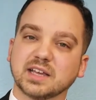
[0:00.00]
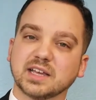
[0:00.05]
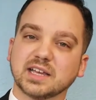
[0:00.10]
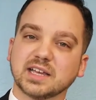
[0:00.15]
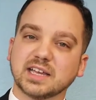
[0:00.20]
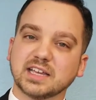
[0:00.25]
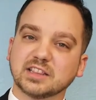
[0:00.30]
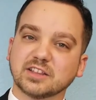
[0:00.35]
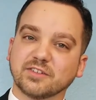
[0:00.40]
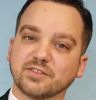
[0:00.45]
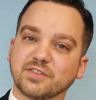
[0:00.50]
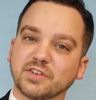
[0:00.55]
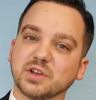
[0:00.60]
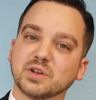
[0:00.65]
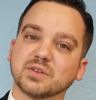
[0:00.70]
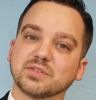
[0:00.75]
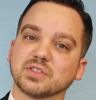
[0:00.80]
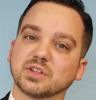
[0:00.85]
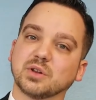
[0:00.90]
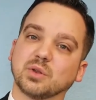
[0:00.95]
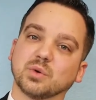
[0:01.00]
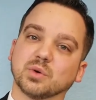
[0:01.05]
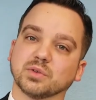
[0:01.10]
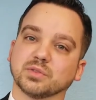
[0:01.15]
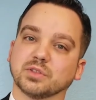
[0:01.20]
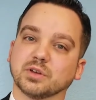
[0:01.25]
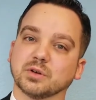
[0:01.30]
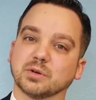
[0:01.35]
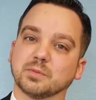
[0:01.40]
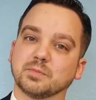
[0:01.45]
in the fear of the Lord,
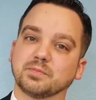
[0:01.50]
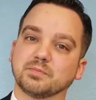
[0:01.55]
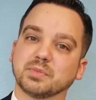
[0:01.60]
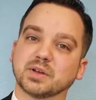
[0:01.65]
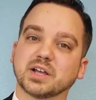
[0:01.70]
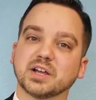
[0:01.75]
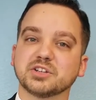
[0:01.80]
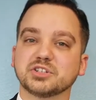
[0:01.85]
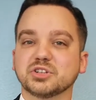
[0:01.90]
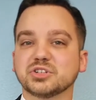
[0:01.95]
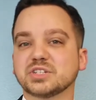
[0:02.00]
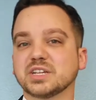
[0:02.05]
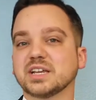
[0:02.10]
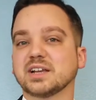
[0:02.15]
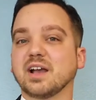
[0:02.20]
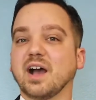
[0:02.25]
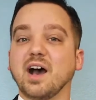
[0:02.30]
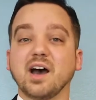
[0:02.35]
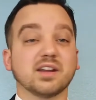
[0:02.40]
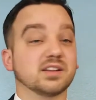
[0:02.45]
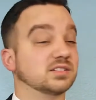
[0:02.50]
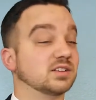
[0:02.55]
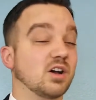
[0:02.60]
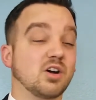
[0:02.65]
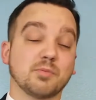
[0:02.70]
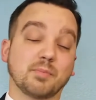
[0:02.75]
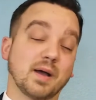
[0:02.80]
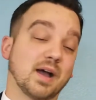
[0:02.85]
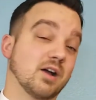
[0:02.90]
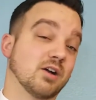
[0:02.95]
though. Because you see, God is all
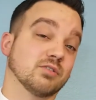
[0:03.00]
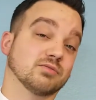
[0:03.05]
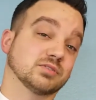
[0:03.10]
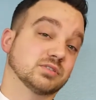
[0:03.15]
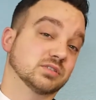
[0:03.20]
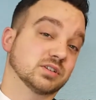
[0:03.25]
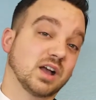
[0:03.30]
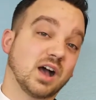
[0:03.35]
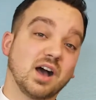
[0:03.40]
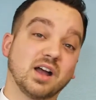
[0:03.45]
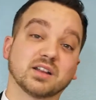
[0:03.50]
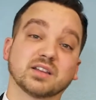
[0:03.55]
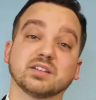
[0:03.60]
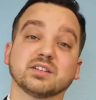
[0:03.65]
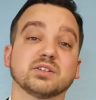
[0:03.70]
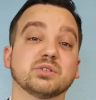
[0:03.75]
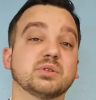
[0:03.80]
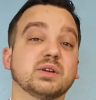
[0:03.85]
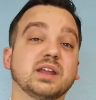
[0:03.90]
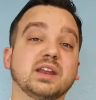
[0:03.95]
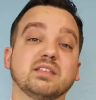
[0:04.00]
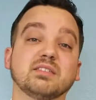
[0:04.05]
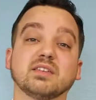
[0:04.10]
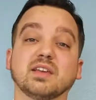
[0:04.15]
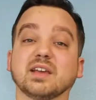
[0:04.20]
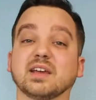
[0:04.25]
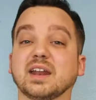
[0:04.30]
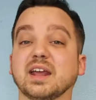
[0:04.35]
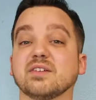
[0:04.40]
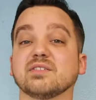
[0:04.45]
powerful. God can do
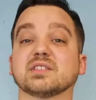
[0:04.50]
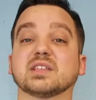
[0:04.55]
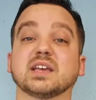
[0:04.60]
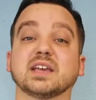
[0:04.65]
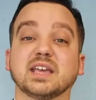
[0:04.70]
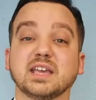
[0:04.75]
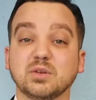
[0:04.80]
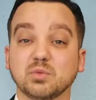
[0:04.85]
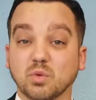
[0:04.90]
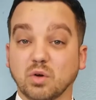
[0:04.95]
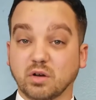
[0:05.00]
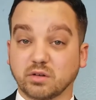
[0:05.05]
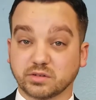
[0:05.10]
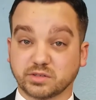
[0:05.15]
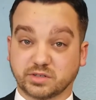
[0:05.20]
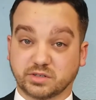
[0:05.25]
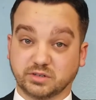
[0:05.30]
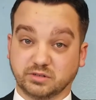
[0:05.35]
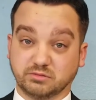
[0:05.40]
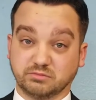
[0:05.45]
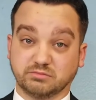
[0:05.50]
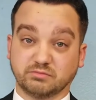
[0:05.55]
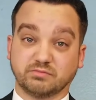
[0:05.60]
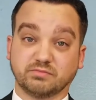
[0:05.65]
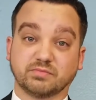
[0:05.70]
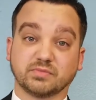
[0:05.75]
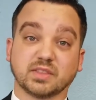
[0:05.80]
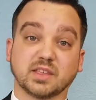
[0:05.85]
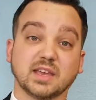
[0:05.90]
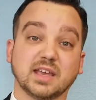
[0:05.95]
anything and everything He wants to.
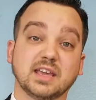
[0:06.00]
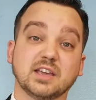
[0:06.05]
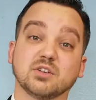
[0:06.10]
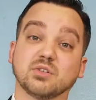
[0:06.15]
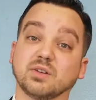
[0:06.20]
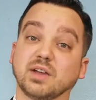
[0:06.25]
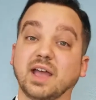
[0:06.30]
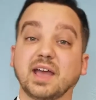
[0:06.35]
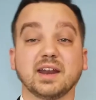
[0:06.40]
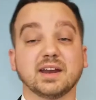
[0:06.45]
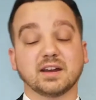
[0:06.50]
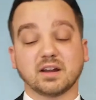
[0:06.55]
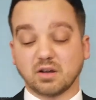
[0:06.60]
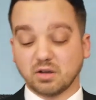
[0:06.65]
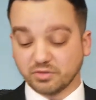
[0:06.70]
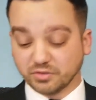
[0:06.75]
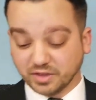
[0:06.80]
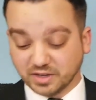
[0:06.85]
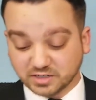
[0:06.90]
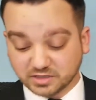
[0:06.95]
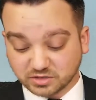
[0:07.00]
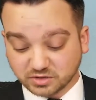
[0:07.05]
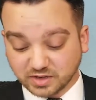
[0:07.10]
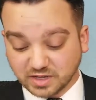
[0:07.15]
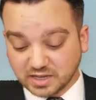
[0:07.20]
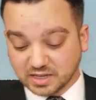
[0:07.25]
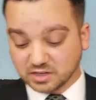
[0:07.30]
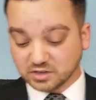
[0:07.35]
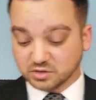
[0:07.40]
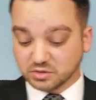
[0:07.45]
He created all things, so He
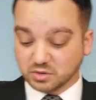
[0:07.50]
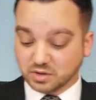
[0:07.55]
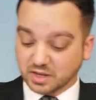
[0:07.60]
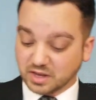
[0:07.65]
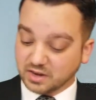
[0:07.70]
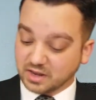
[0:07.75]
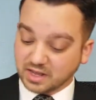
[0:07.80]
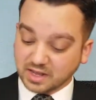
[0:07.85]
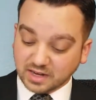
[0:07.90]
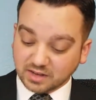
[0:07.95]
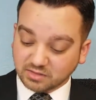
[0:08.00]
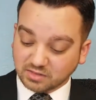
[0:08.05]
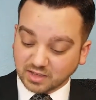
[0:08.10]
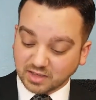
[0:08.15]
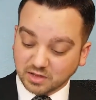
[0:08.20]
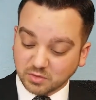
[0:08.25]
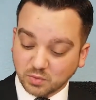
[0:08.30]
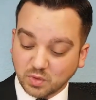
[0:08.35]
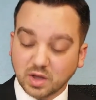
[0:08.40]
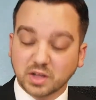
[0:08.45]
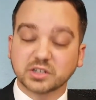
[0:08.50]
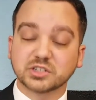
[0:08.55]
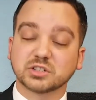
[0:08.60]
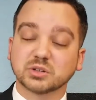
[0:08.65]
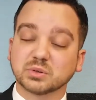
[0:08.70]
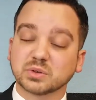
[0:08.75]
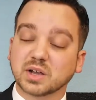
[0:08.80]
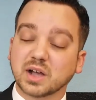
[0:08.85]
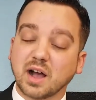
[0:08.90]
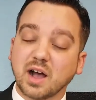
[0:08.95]
can do anything He wants. So
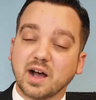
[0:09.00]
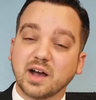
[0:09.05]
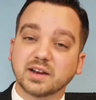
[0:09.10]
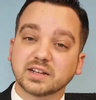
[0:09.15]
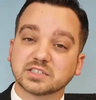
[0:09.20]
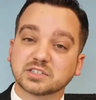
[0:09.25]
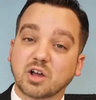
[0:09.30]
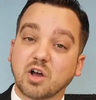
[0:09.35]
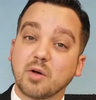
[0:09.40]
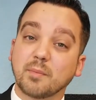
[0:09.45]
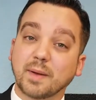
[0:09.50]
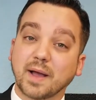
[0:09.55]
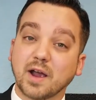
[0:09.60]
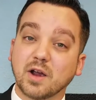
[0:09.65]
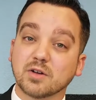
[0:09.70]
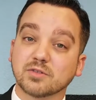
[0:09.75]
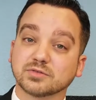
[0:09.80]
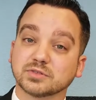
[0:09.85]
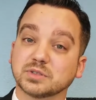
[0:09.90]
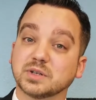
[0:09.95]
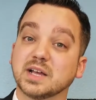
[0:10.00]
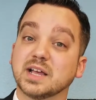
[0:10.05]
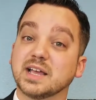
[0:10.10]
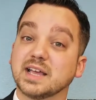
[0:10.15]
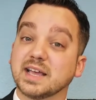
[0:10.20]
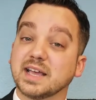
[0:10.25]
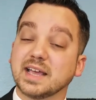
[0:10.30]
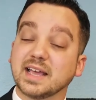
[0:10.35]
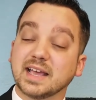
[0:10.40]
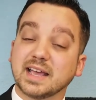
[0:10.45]
God is all powerful.
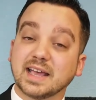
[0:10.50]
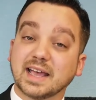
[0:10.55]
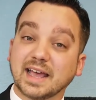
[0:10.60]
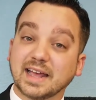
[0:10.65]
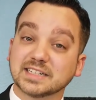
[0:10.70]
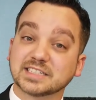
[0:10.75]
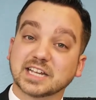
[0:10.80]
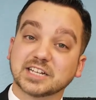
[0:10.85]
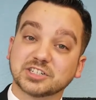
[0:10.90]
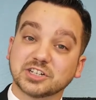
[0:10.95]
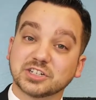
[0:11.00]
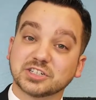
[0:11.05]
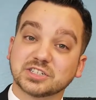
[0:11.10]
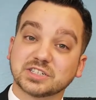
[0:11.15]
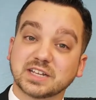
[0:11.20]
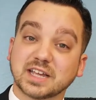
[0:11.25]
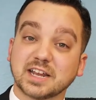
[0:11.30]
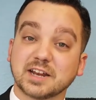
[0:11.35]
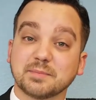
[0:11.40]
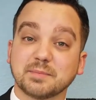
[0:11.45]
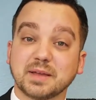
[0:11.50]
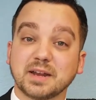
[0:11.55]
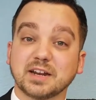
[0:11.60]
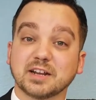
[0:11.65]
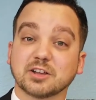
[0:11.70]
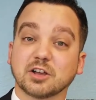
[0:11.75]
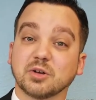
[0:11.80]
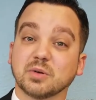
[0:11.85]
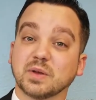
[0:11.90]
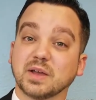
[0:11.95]
As I just said a minute
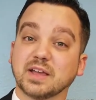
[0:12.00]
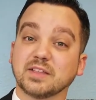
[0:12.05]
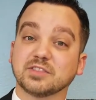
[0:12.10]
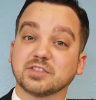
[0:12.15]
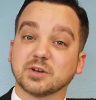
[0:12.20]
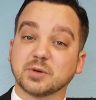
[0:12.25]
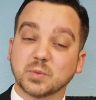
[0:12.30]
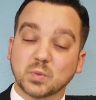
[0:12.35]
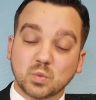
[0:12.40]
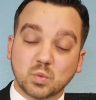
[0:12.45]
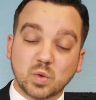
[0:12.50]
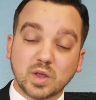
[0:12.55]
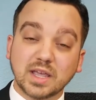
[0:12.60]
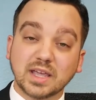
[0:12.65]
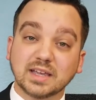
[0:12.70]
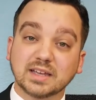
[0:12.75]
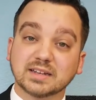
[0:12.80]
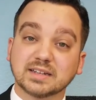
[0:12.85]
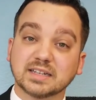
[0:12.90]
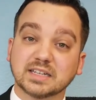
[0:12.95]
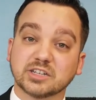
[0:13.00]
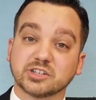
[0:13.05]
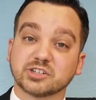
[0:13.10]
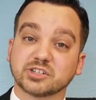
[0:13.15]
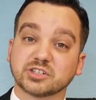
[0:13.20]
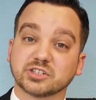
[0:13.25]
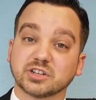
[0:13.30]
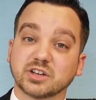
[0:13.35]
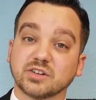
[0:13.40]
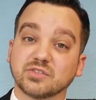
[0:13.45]
ago, the
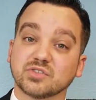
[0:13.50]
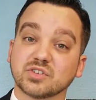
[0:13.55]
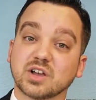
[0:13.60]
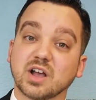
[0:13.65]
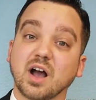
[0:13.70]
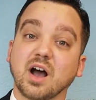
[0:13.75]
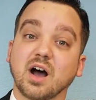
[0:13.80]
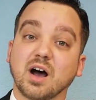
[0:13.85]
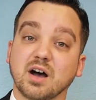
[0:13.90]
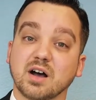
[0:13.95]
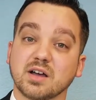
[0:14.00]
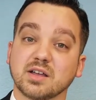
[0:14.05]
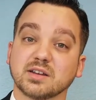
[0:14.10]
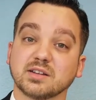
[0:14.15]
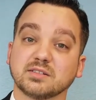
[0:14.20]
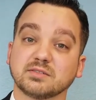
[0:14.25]
weakness of God,